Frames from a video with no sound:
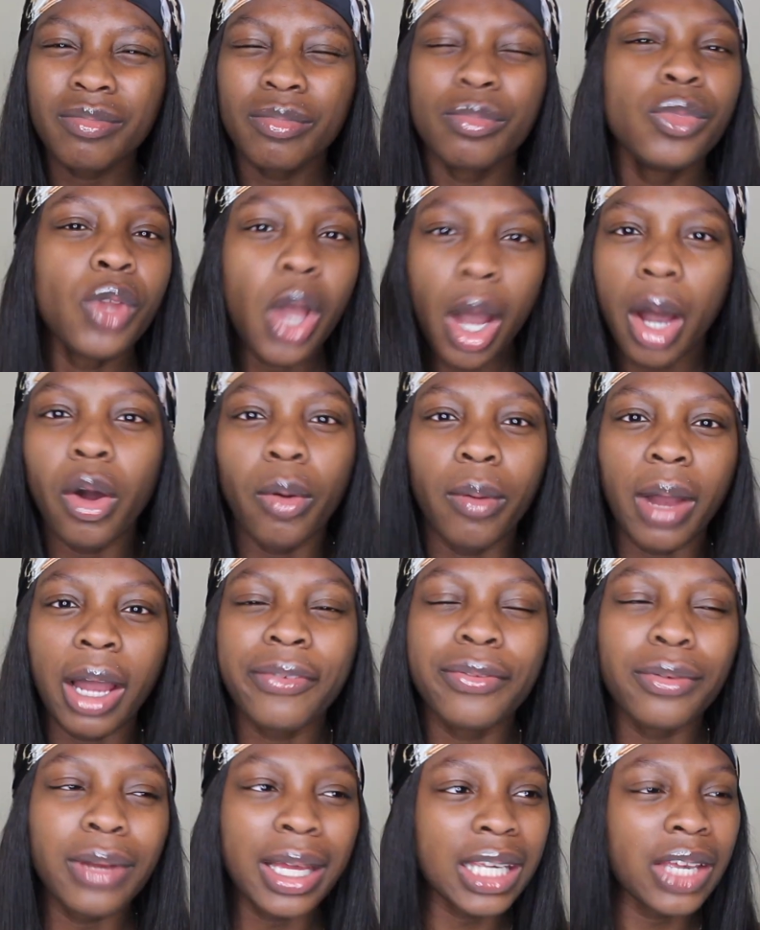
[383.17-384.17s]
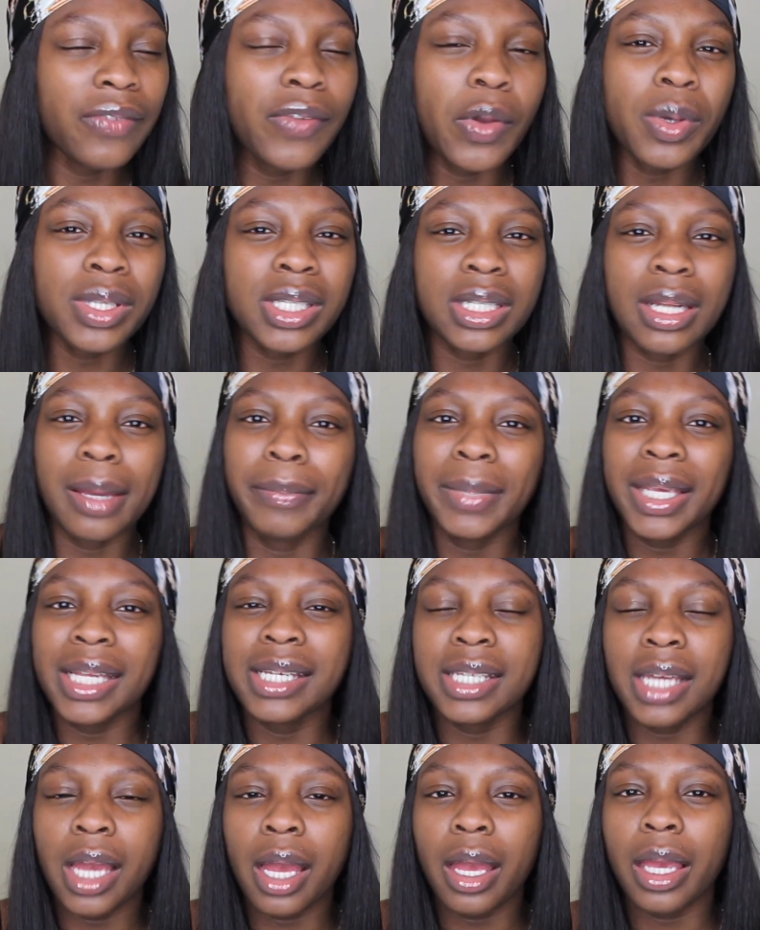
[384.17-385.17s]
no, I feel like if it wasn't
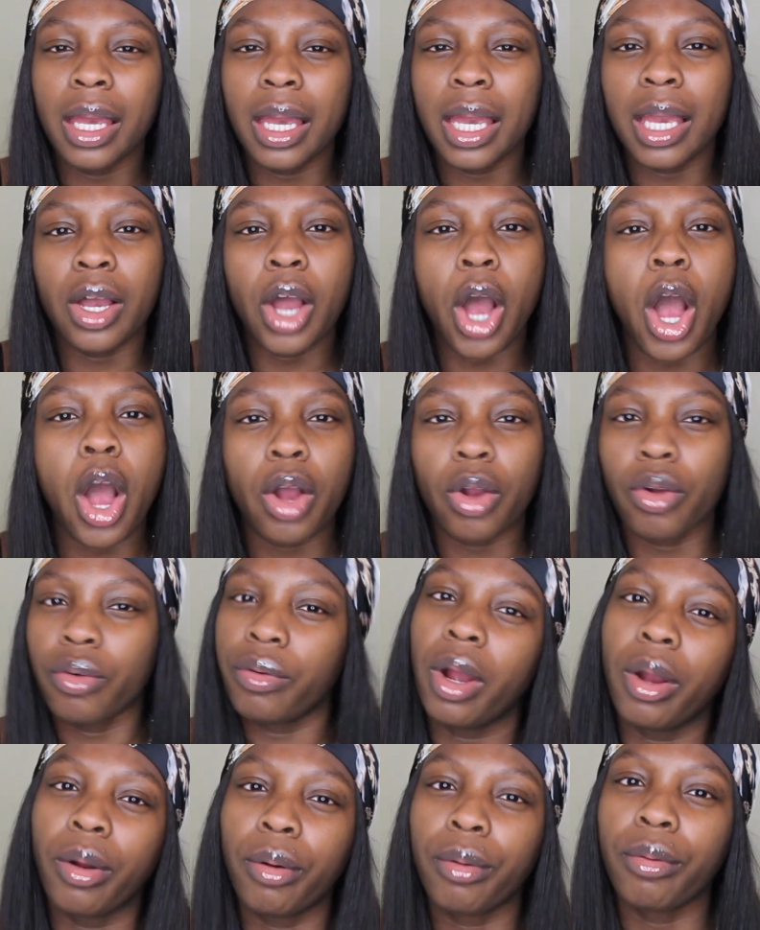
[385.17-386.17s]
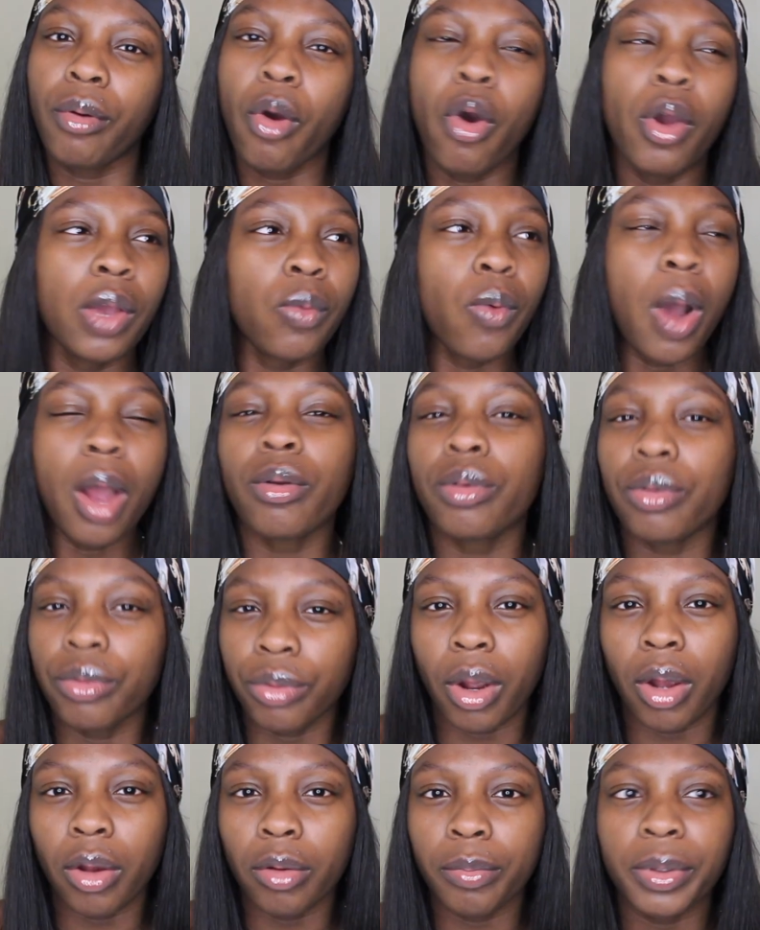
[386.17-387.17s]
immediate, it can't grow, or it won't
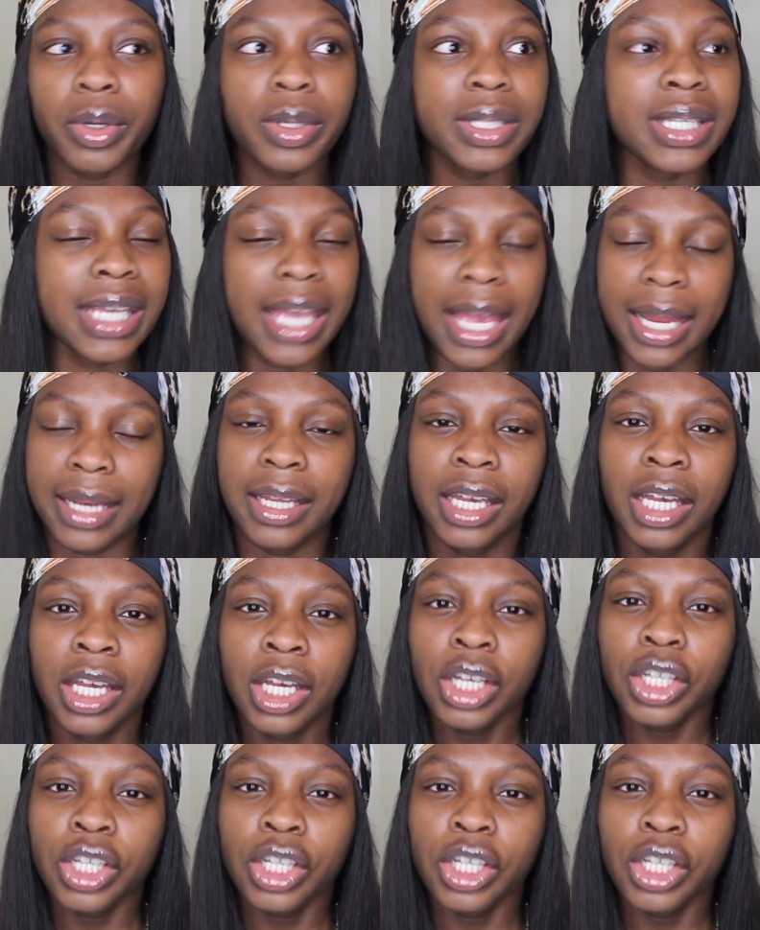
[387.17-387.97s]
grow, because again,